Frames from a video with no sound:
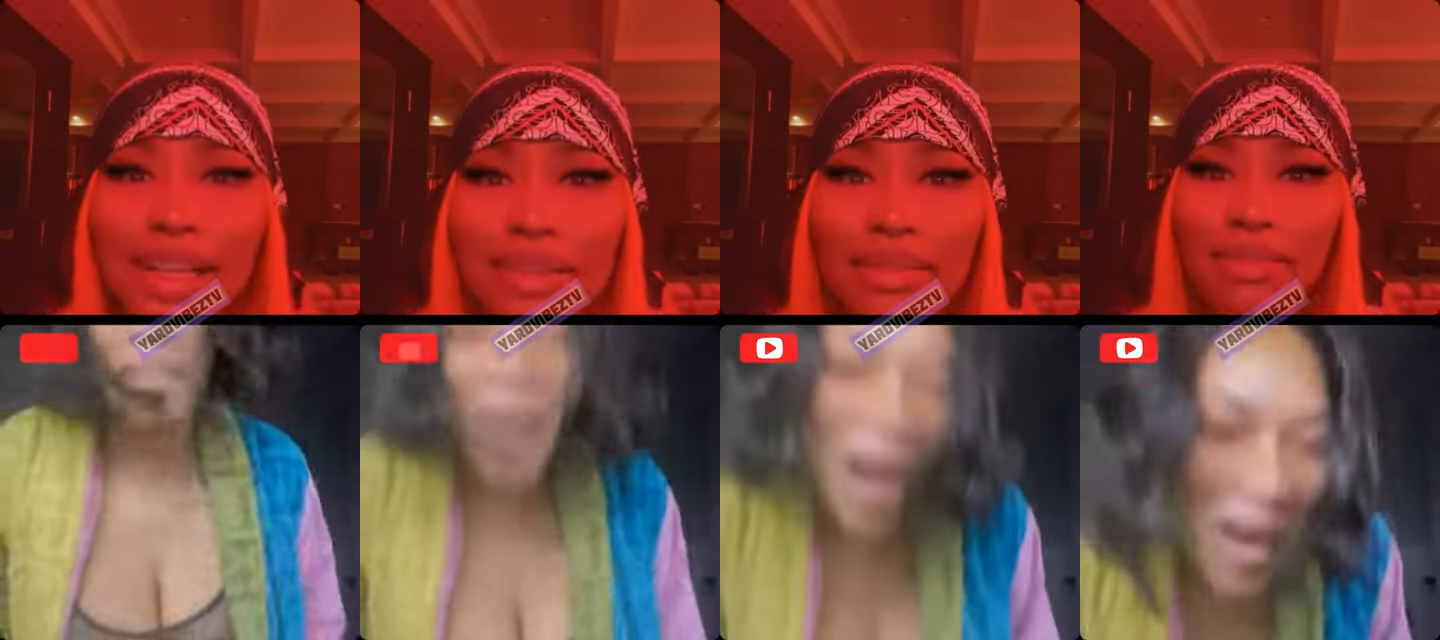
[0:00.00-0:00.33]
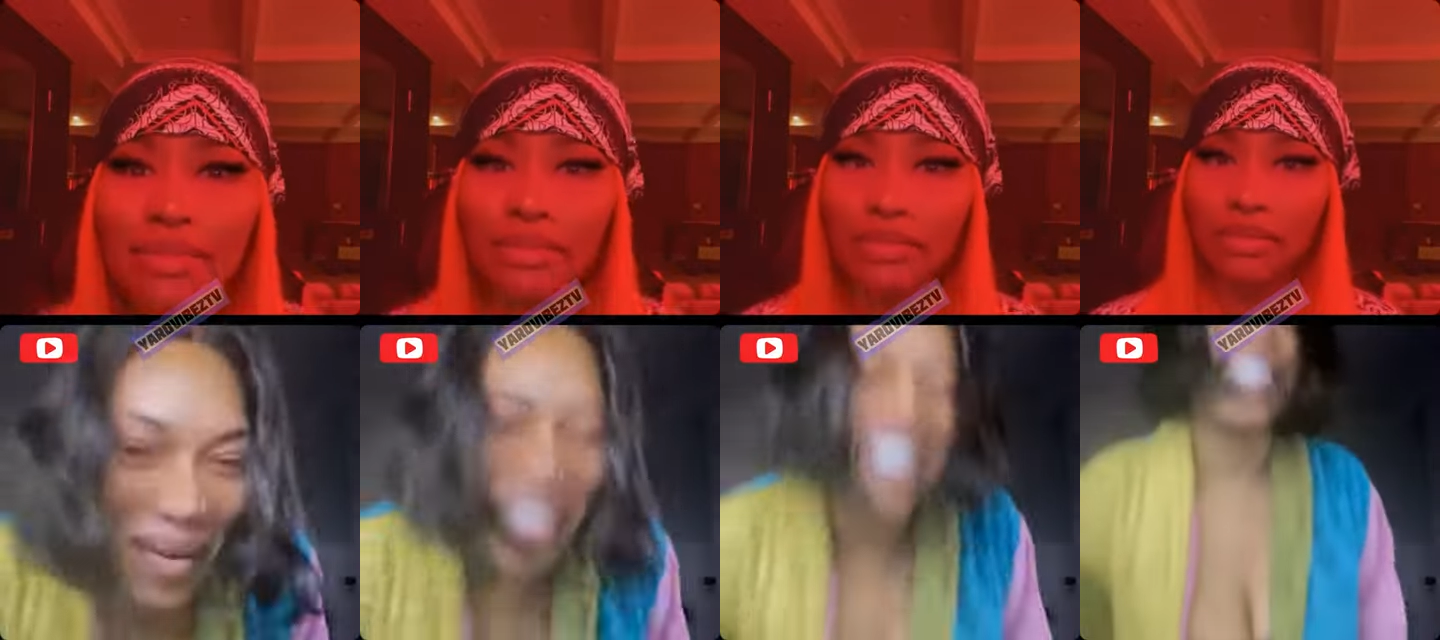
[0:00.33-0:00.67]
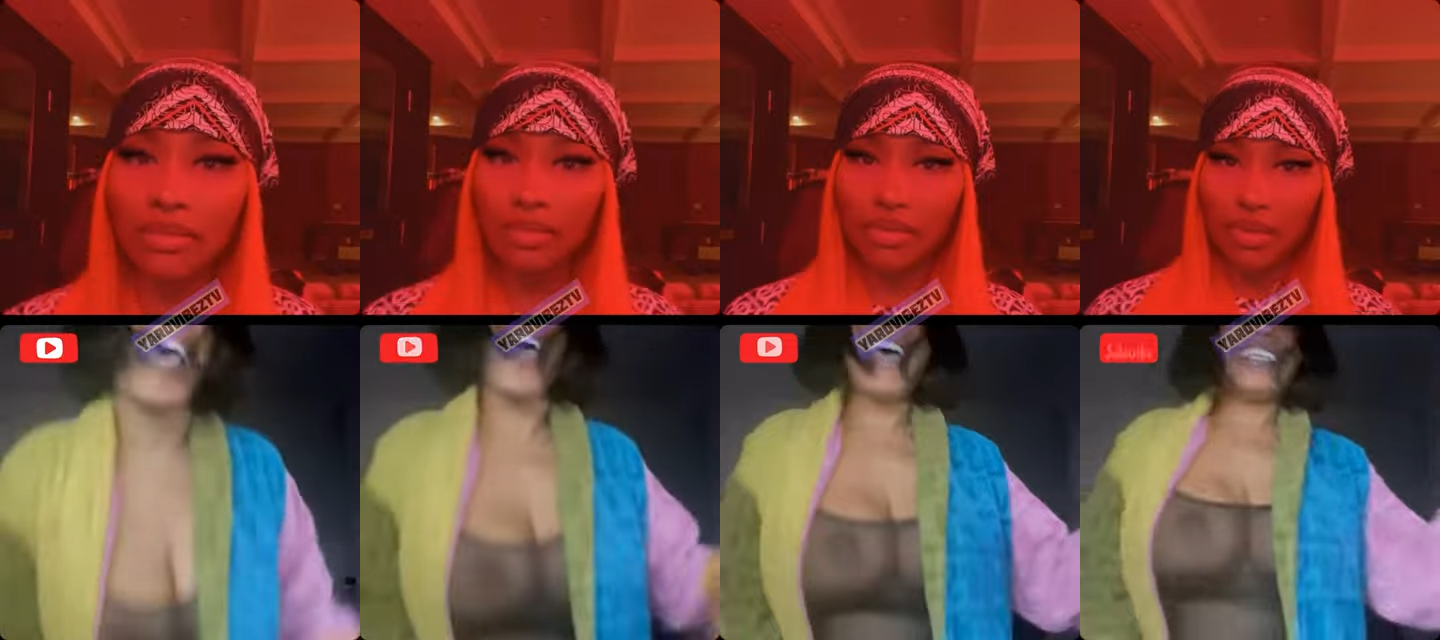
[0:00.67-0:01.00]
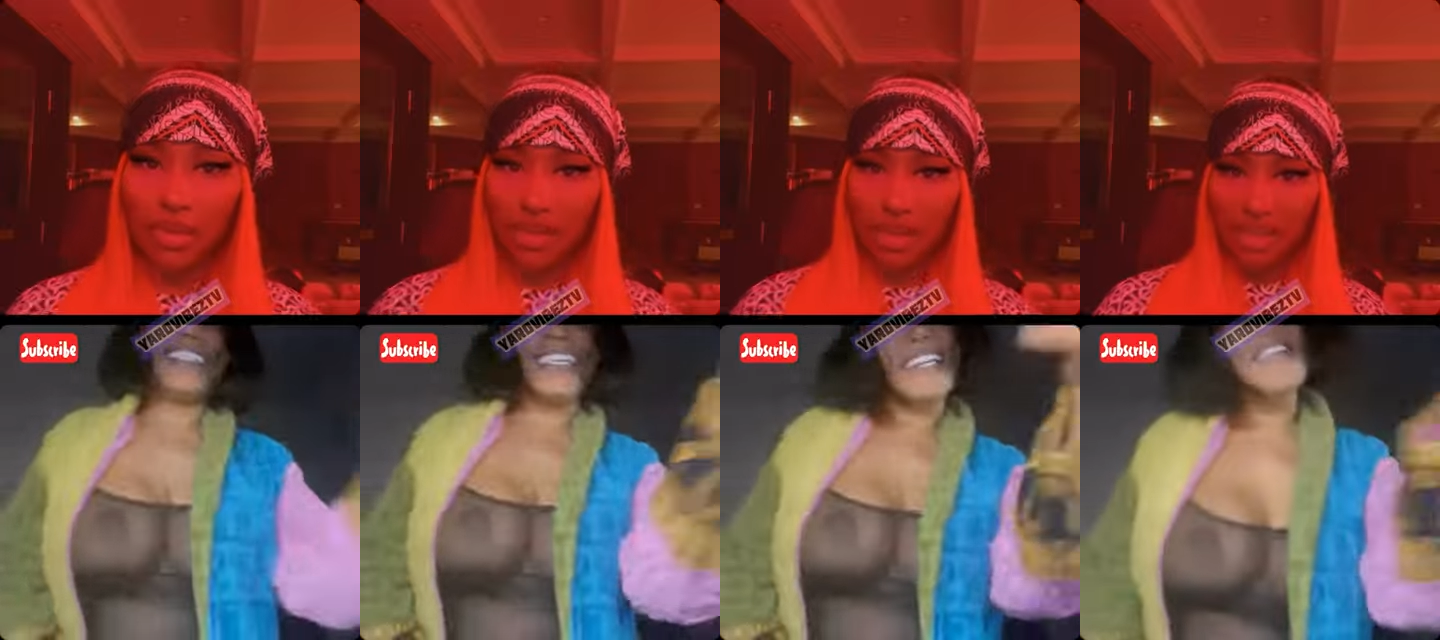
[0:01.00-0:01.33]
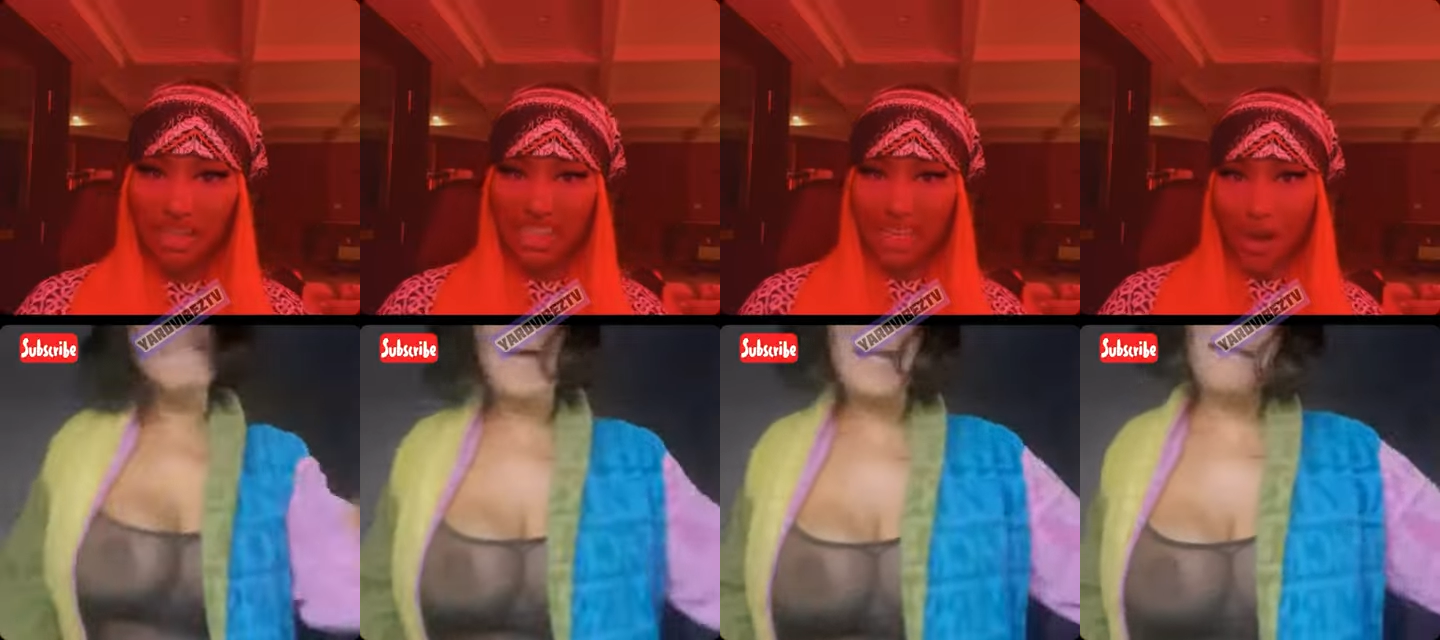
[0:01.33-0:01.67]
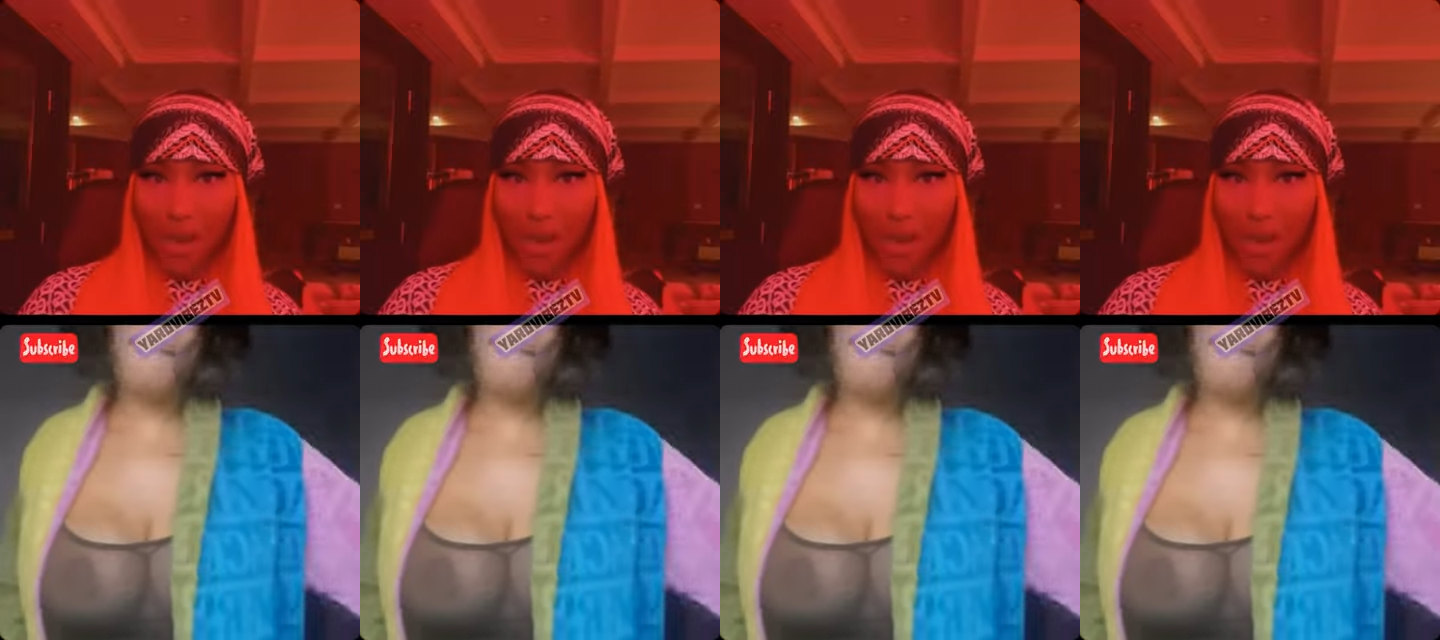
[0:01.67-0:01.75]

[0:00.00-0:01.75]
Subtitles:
out. Sit on from the